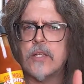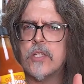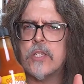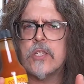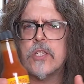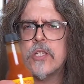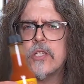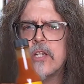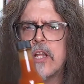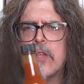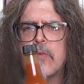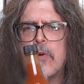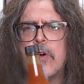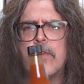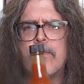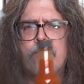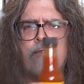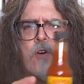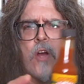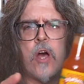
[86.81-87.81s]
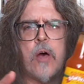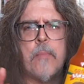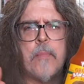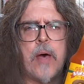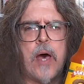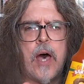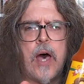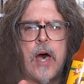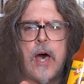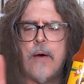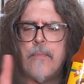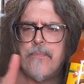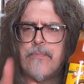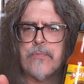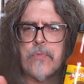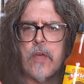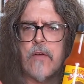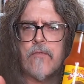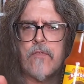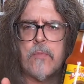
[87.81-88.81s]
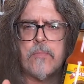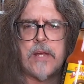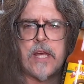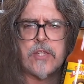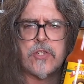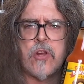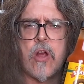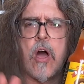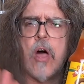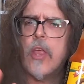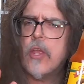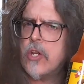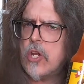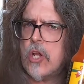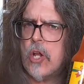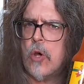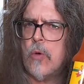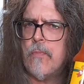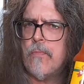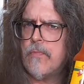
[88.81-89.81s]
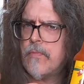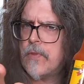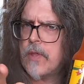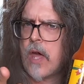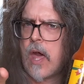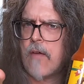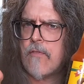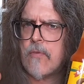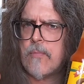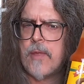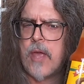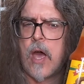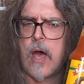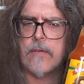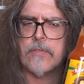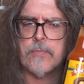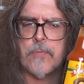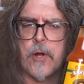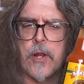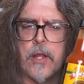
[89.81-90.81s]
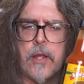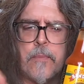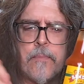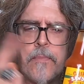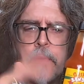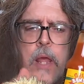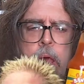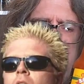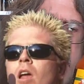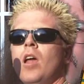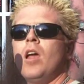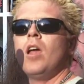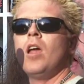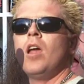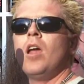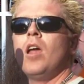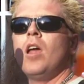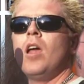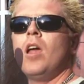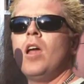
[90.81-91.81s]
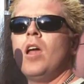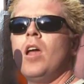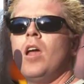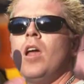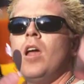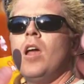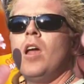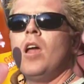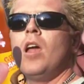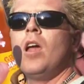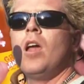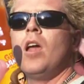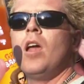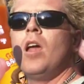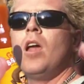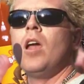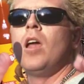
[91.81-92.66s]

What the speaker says: This is another one from Dexter Holland, you know, the guy from The Offspring. What do we got in here?